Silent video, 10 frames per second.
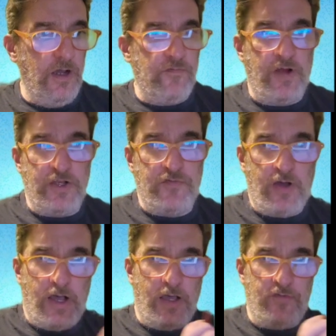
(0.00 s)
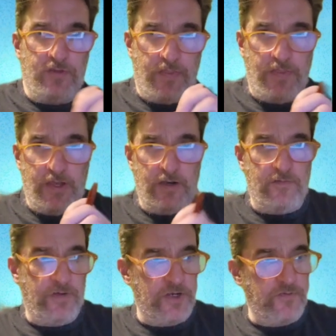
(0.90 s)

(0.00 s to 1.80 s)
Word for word: French fries, the thin French